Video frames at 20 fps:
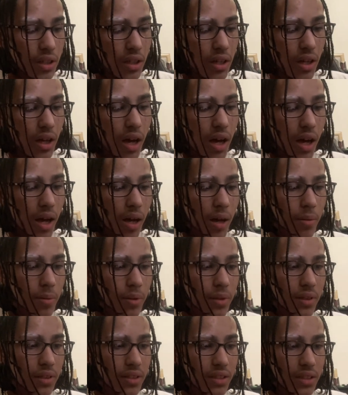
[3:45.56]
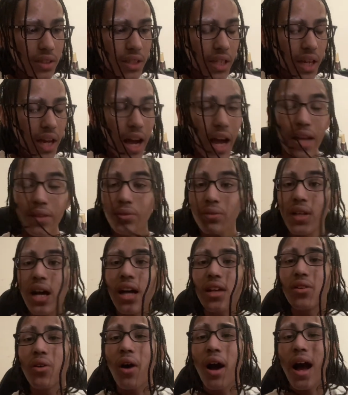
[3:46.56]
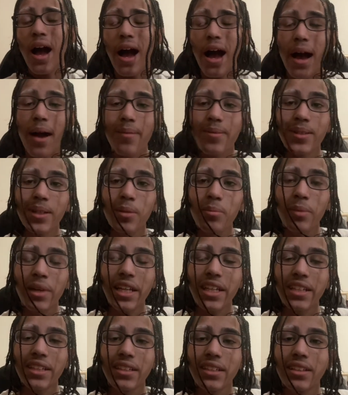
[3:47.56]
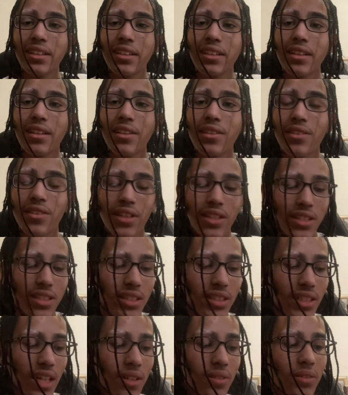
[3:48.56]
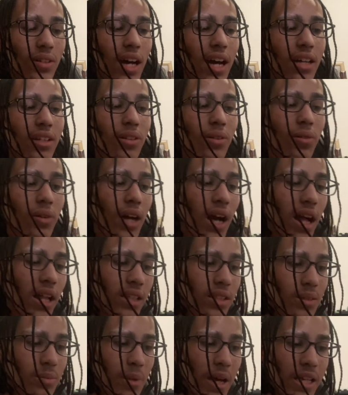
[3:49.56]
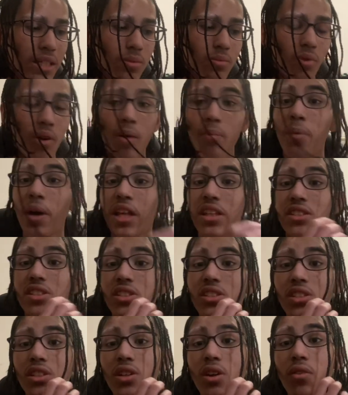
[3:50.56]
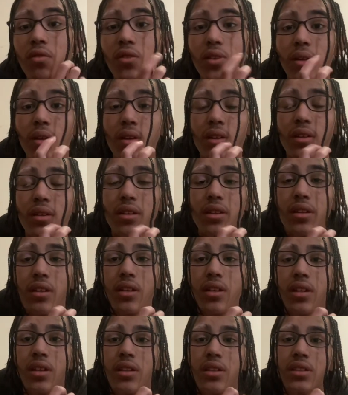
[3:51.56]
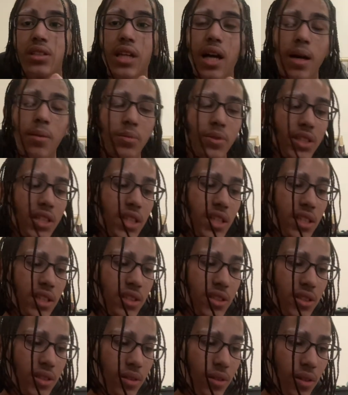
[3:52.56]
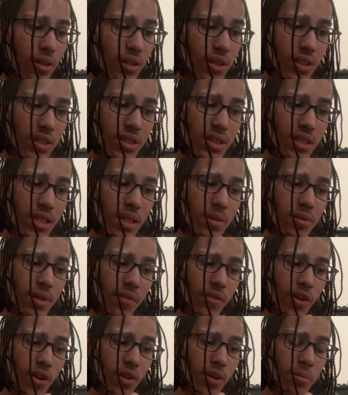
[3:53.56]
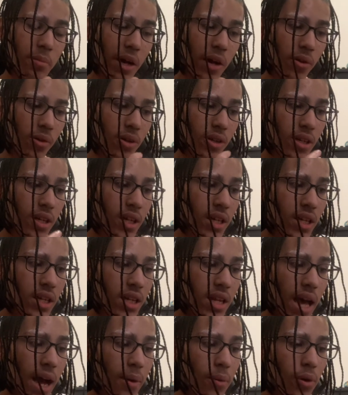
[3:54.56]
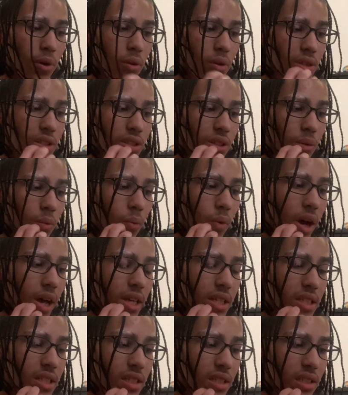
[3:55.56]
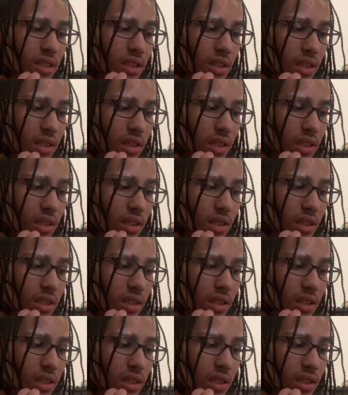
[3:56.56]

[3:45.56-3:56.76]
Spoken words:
I do not know how I'm going to make this because I do not know college basketball. I'm probably just going to go for the top seeds or the teams I've heard about. Now we're going to the West.